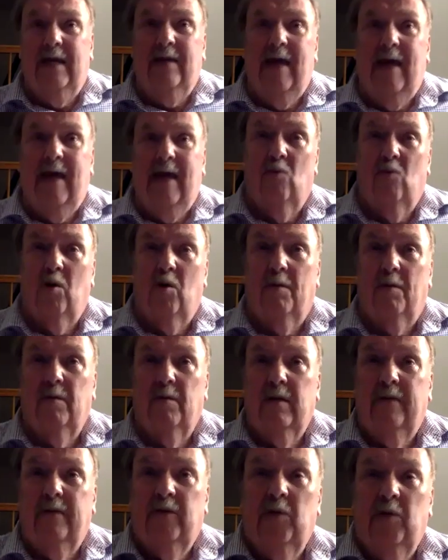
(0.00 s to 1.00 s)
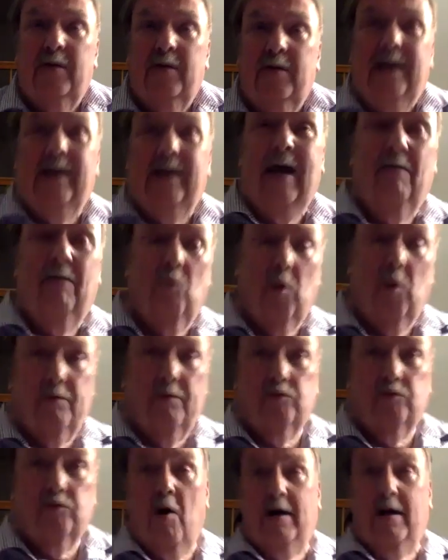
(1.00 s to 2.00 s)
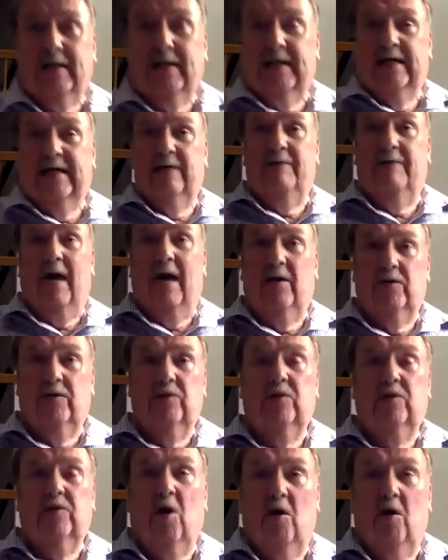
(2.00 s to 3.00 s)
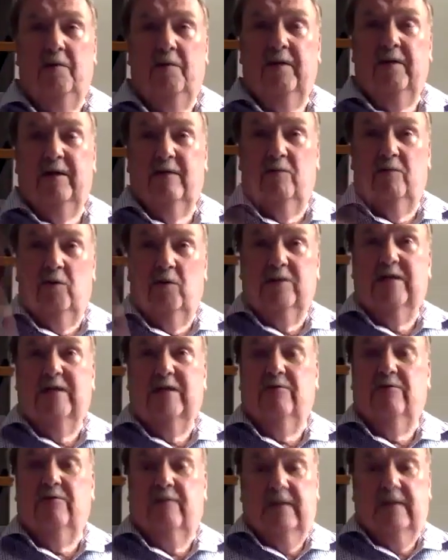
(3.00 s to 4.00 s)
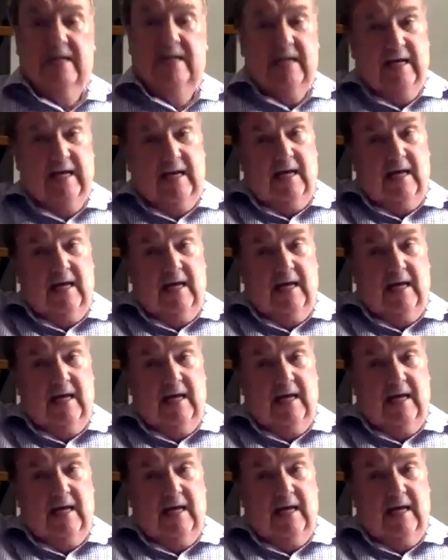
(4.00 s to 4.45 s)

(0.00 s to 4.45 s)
that if you mean that more broadly about utopias more generally,